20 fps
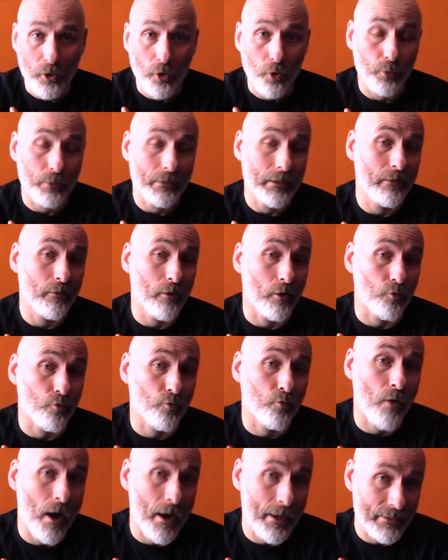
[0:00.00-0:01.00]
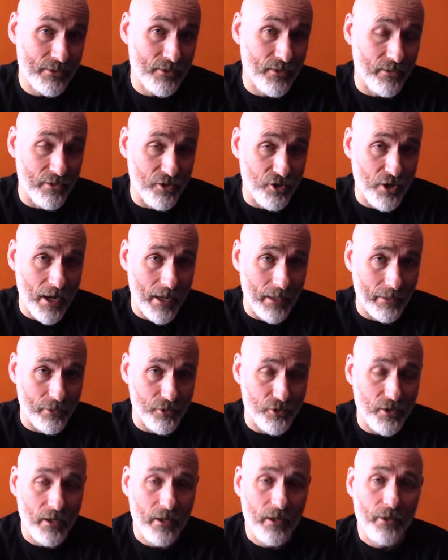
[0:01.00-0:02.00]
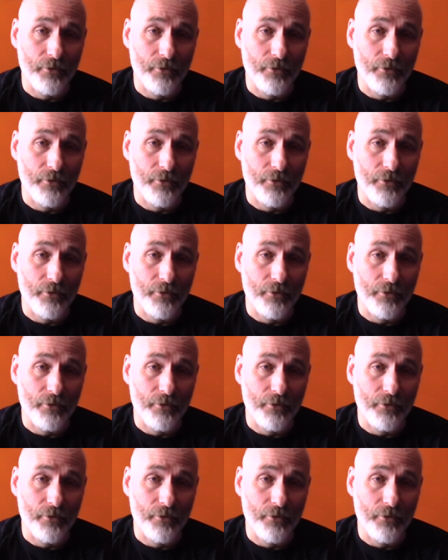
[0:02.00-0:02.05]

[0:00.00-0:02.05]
who did not rise to the challenge.